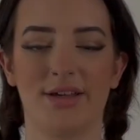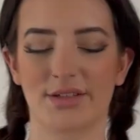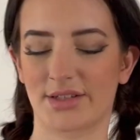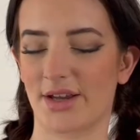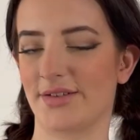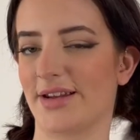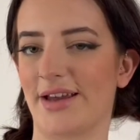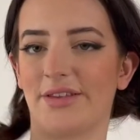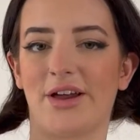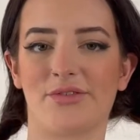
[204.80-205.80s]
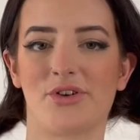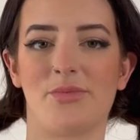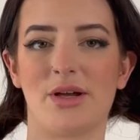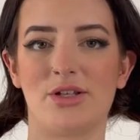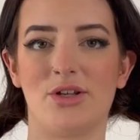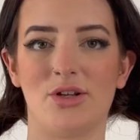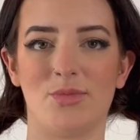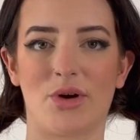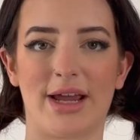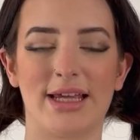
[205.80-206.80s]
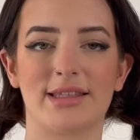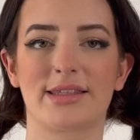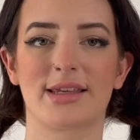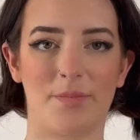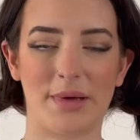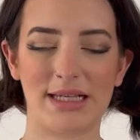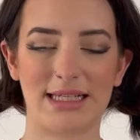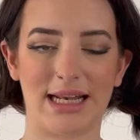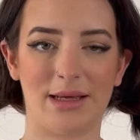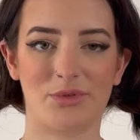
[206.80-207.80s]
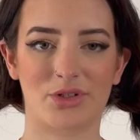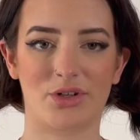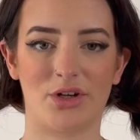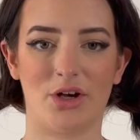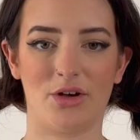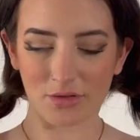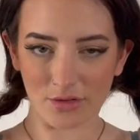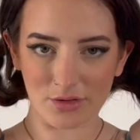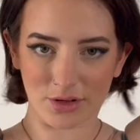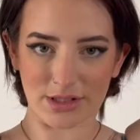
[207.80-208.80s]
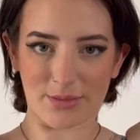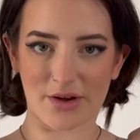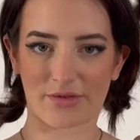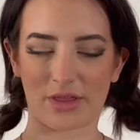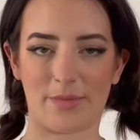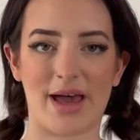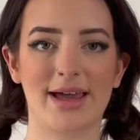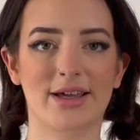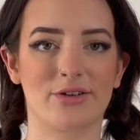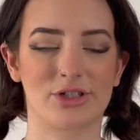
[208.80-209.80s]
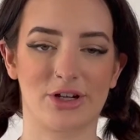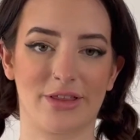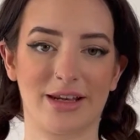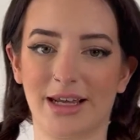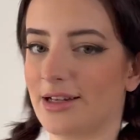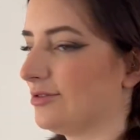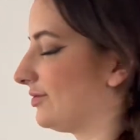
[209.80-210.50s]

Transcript: So now that I've got my 2 braids, basically I'm just going to cross them over at the back. I'll show you that now.